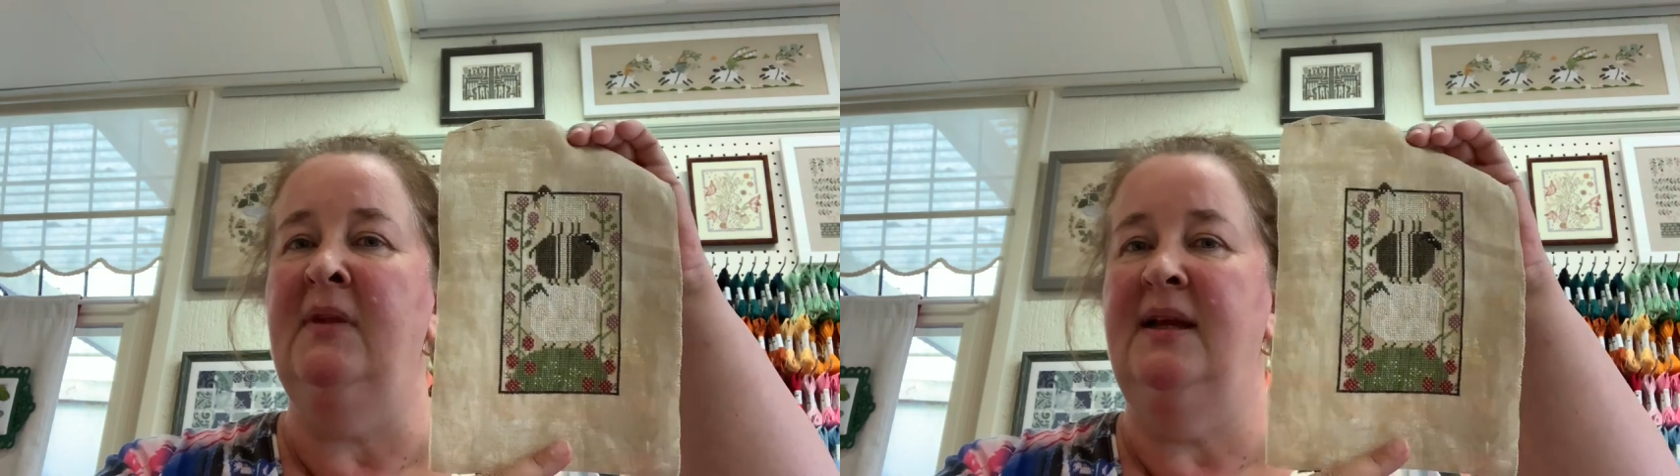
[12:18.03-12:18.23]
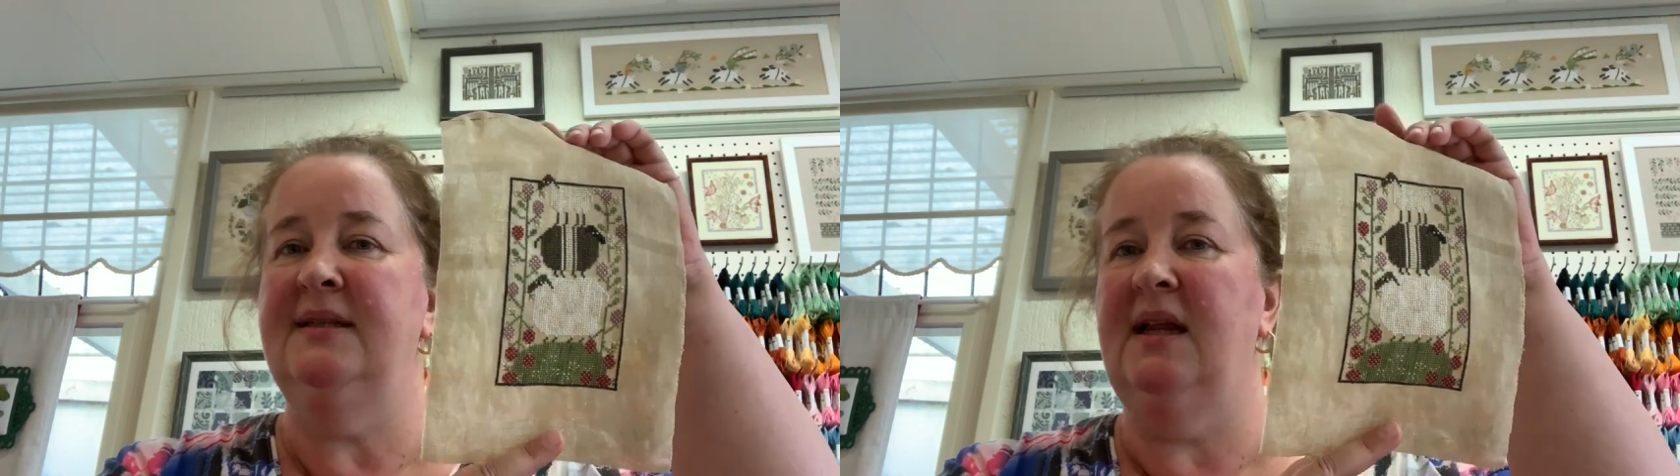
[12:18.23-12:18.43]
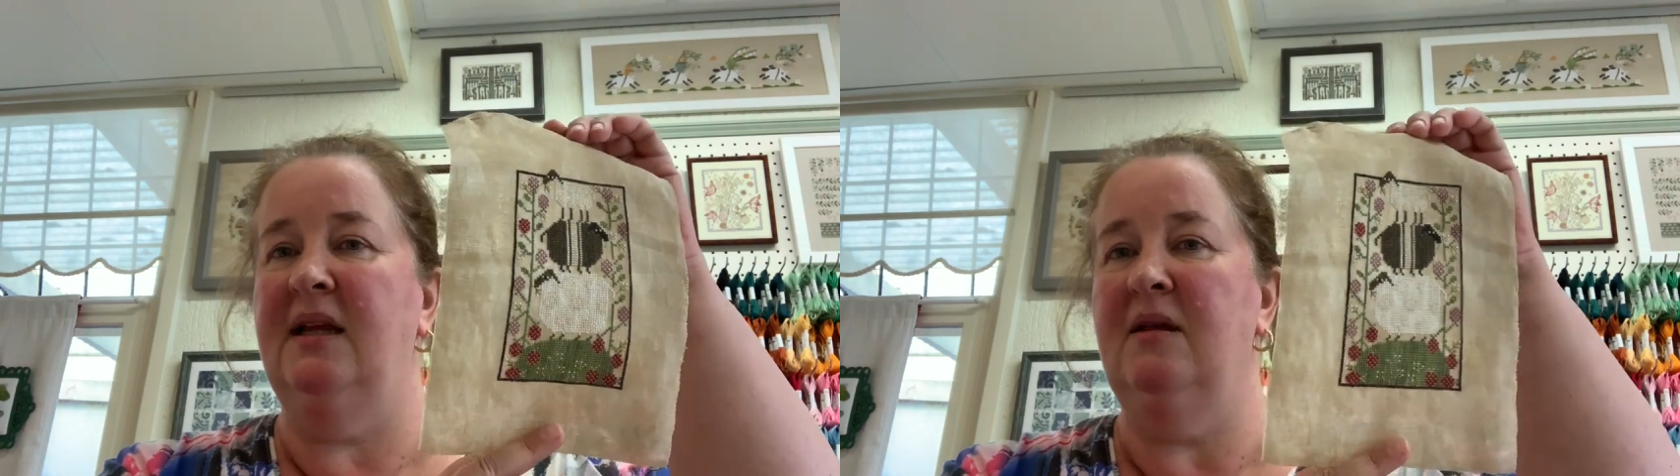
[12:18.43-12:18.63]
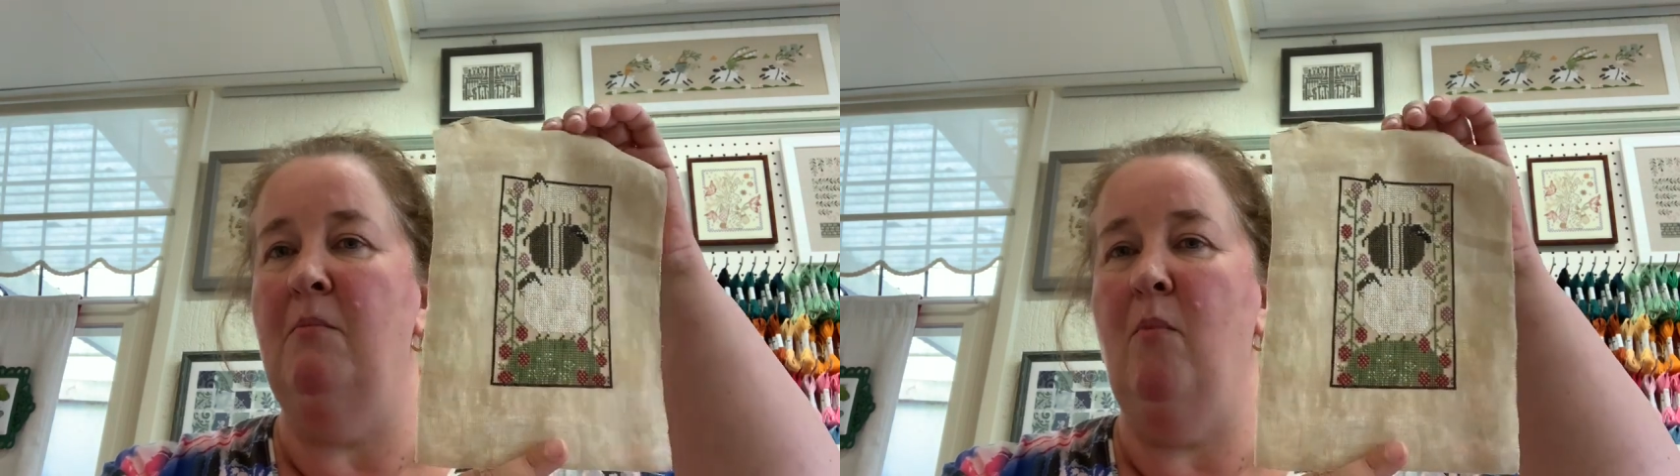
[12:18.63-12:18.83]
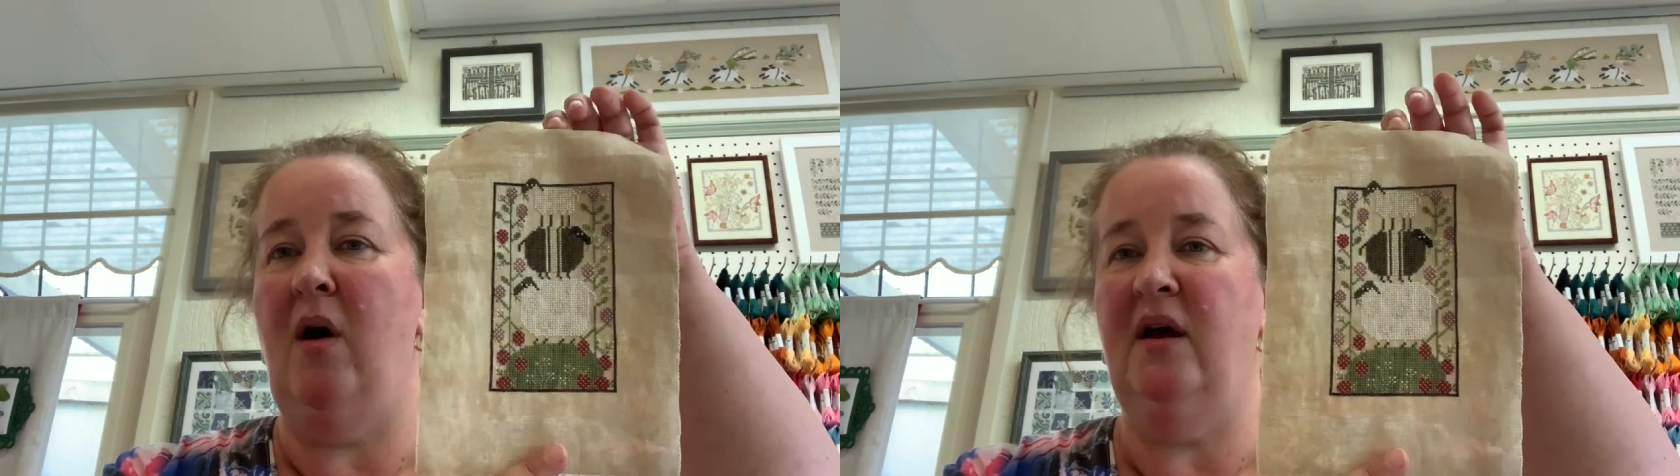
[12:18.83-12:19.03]
It's like the
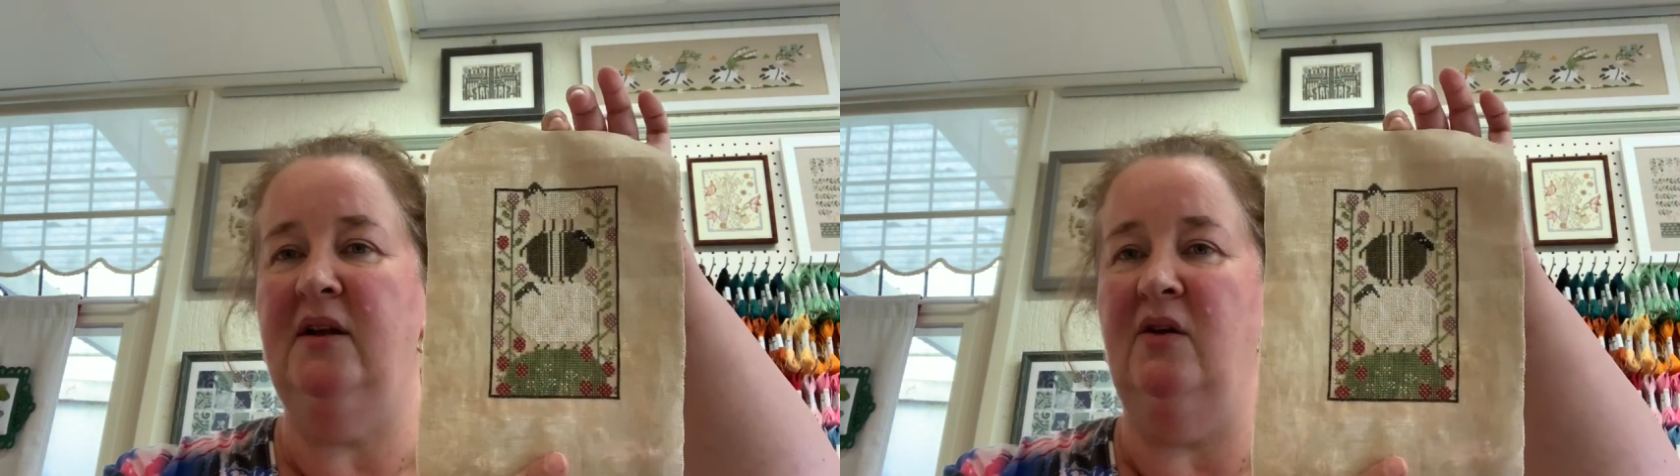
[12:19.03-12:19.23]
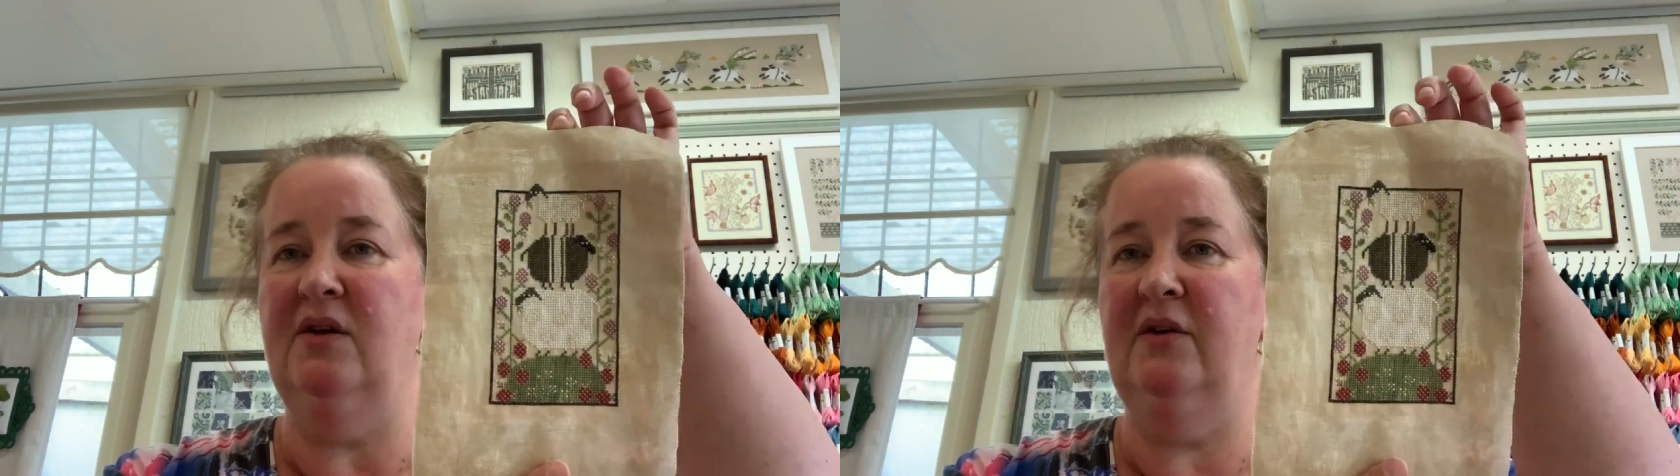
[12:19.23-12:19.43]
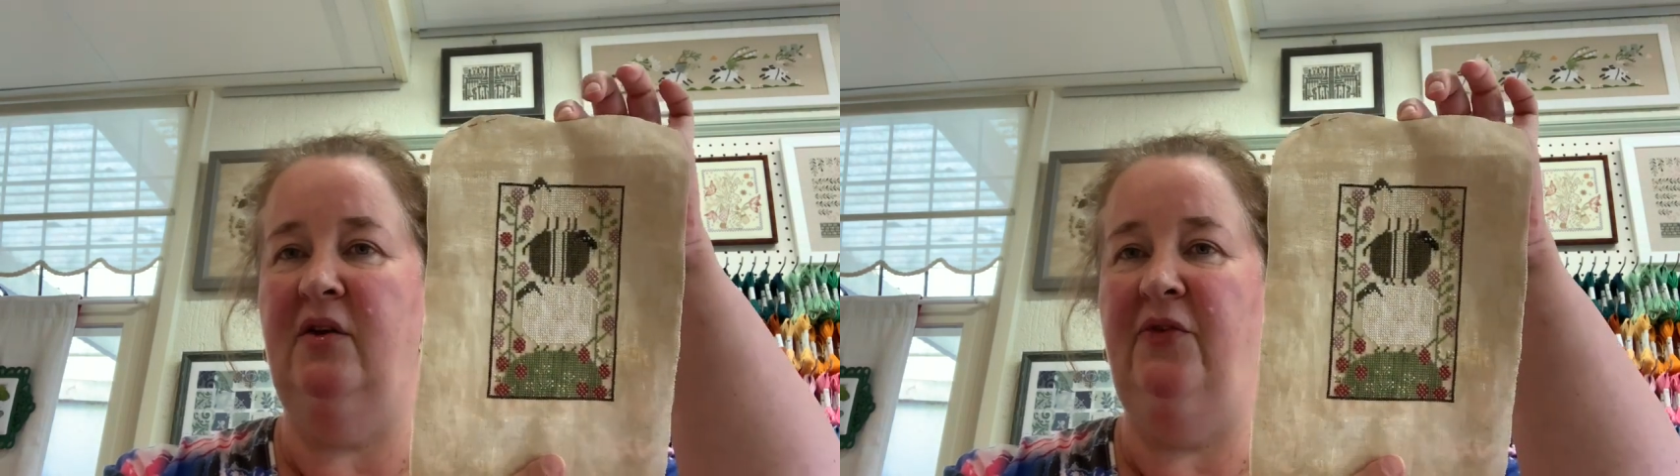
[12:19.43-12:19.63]
modeled